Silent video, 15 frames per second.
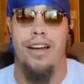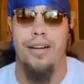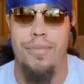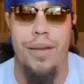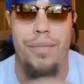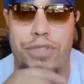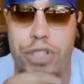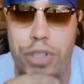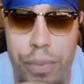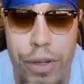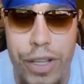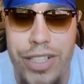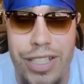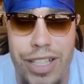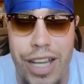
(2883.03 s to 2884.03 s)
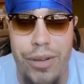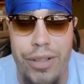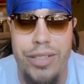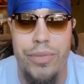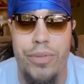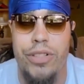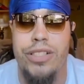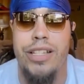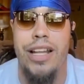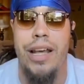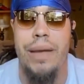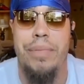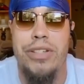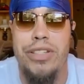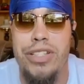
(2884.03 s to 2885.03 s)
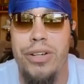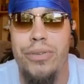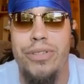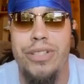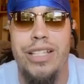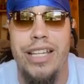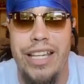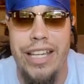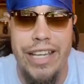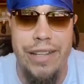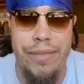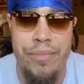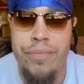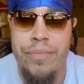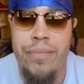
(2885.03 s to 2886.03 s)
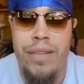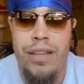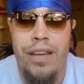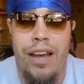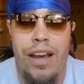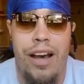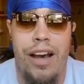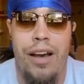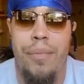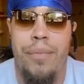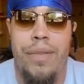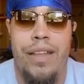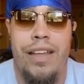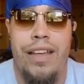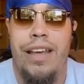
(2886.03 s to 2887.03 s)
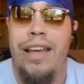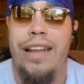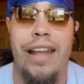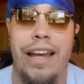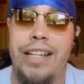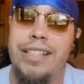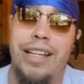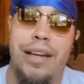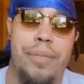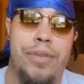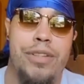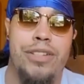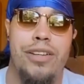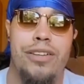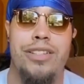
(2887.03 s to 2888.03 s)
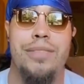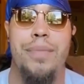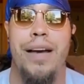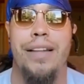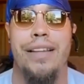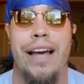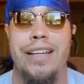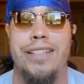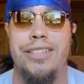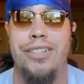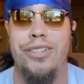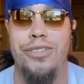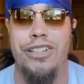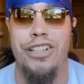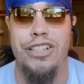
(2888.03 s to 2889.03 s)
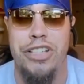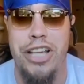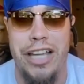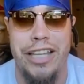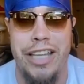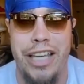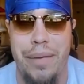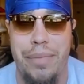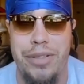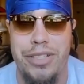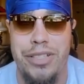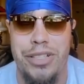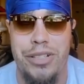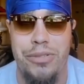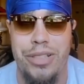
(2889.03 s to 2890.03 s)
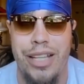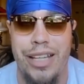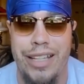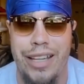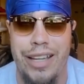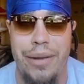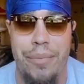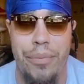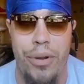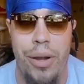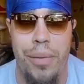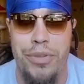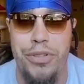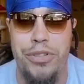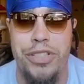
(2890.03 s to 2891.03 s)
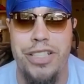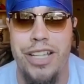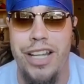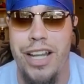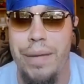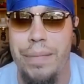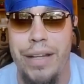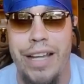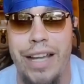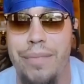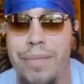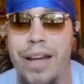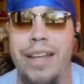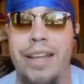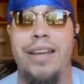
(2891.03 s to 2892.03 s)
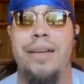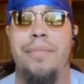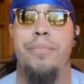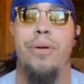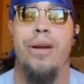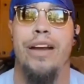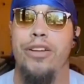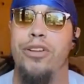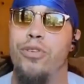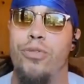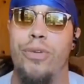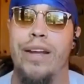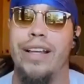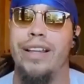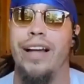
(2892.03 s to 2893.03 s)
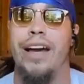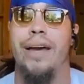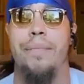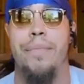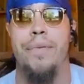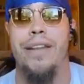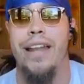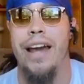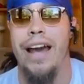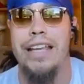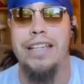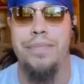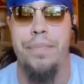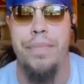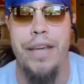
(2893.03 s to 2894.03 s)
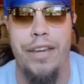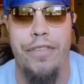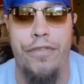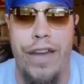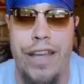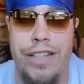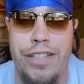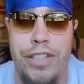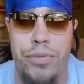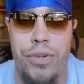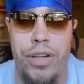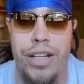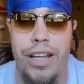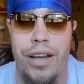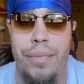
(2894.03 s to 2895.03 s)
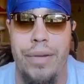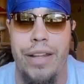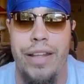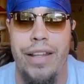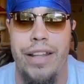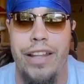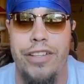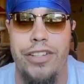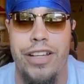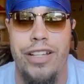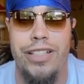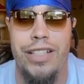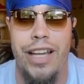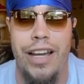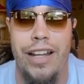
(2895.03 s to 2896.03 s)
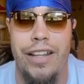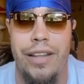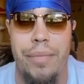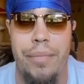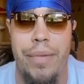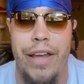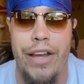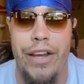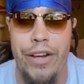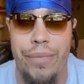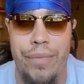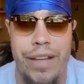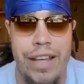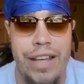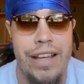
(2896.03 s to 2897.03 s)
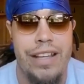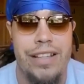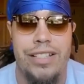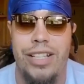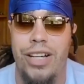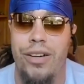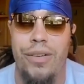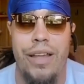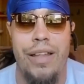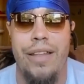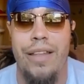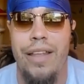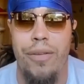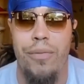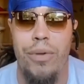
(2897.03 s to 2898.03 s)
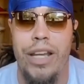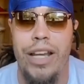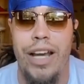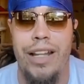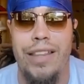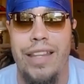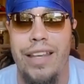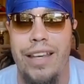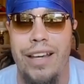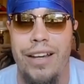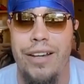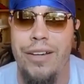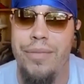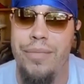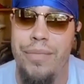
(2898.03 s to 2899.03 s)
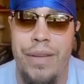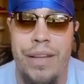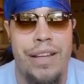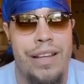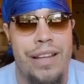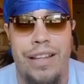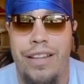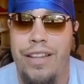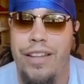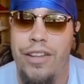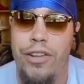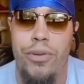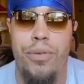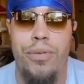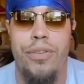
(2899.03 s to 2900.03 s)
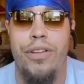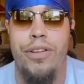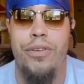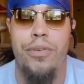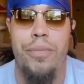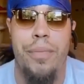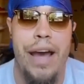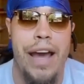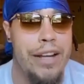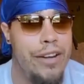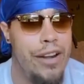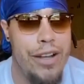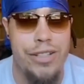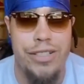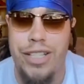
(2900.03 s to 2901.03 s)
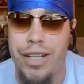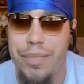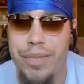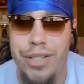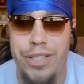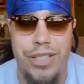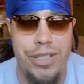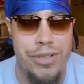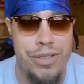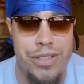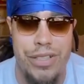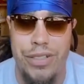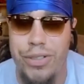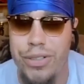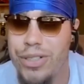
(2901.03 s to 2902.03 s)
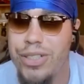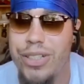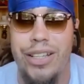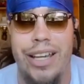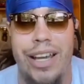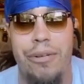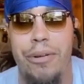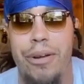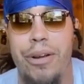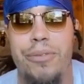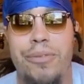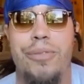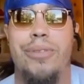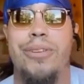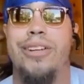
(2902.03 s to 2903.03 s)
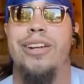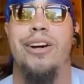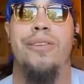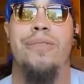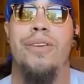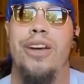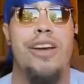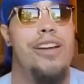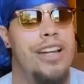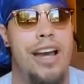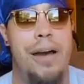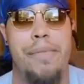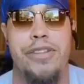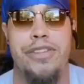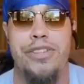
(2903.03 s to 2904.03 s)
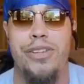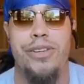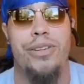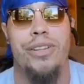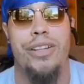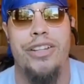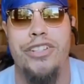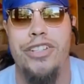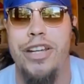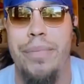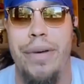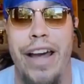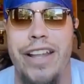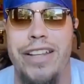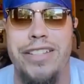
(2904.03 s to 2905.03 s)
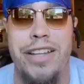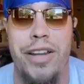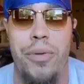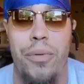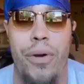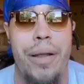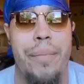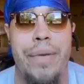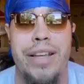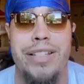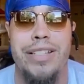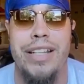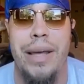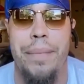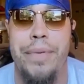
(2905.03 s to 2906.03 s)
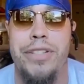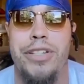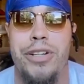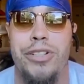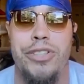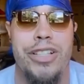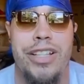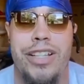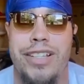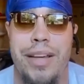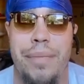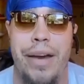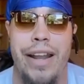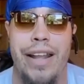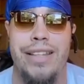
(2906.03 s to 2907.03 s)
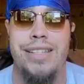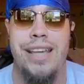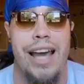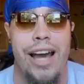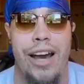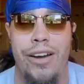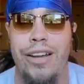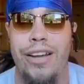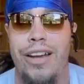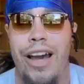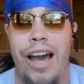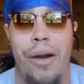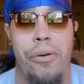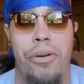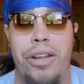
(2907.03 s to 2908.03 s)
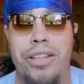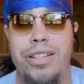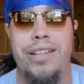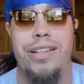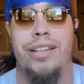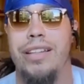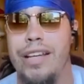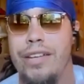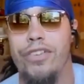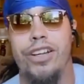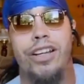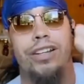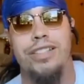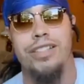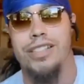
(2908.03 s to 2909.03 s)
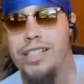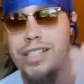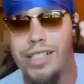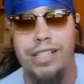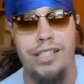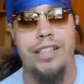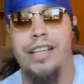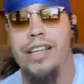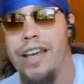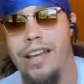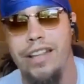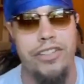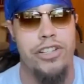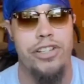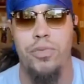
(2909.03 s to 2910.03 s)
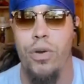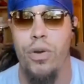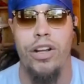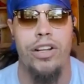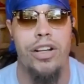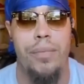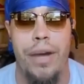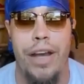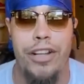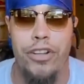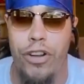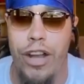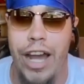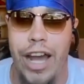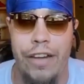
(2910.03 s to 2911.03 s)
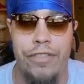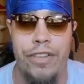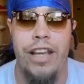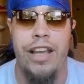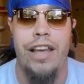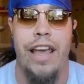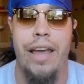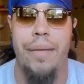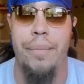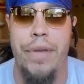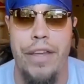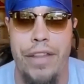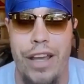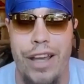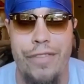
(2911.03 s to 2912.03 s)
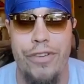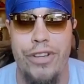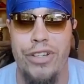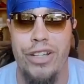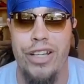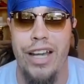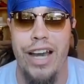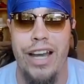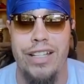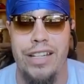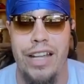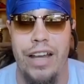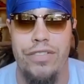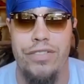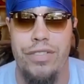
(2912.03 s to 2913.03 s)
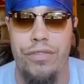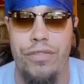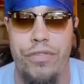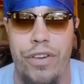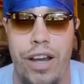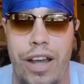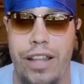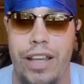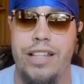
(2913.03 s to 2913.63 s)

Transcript: I'm super excited. We're 10 episodes in. Next episode, this is my last little janky episode with like an impromptu setup. I got my brand new ring light, nice big fancy one coming in. It just got in the mail. So, and then we got the new backgrounds coming soon too. So yeah, we're coming to you legit, but I just didn't want to miss an episode just because I'm out of town. I wanted to deliver consistently and just work on my craft and be there for you guys and have some fun.